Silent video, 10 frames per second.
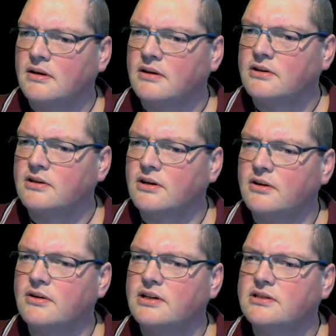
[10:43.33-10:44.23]

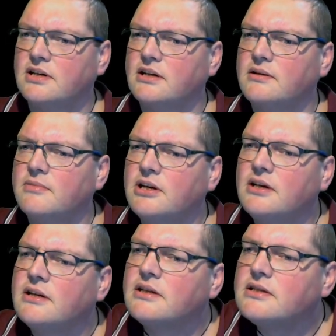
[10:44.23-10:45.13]
So it's telling me.
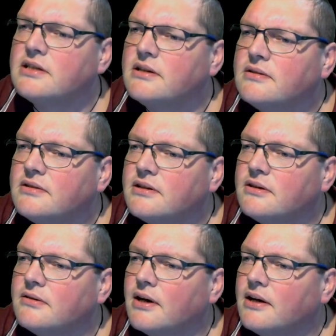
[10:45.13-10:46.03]
Let's see. All
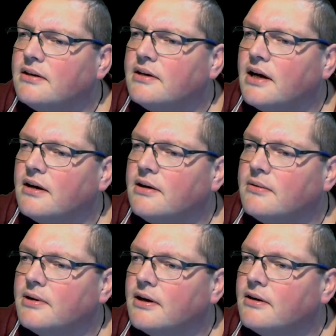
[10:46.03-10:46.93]
right, now here
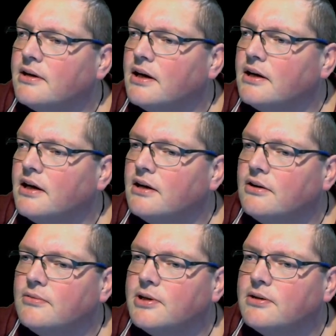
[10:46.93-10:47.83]
we go. Yeah.
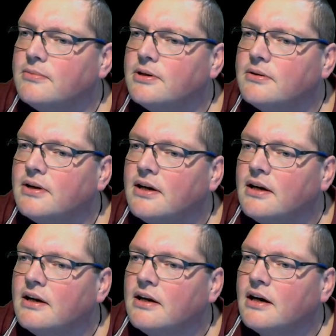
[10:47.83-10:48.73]
Newbie.
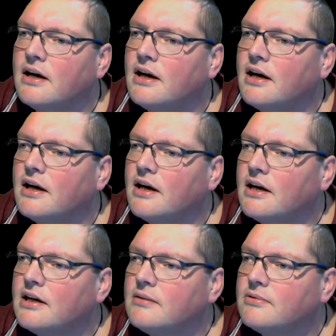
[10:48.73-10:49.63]

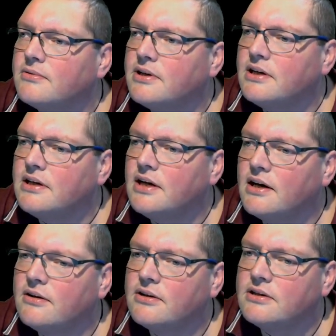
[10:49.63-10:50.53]
Unable to read.
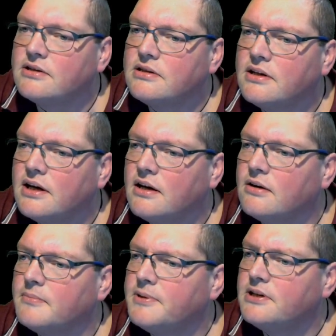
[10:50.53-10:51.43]
Errors. Error
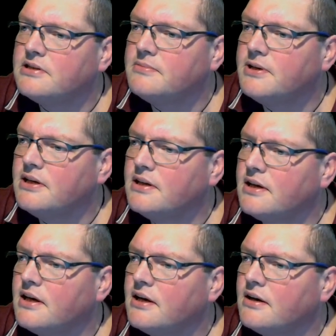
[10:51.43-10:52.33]
appears to be
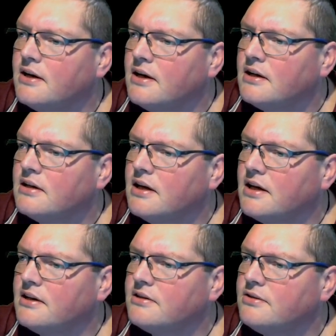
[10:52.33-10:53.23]
there.
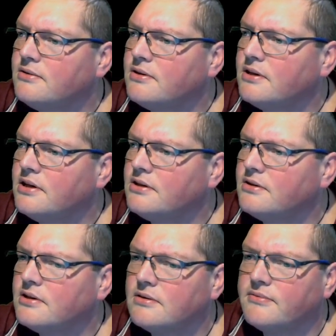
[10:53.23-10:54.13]
Line 232,
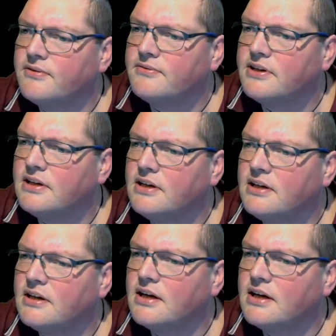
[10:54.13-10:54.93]
column 15.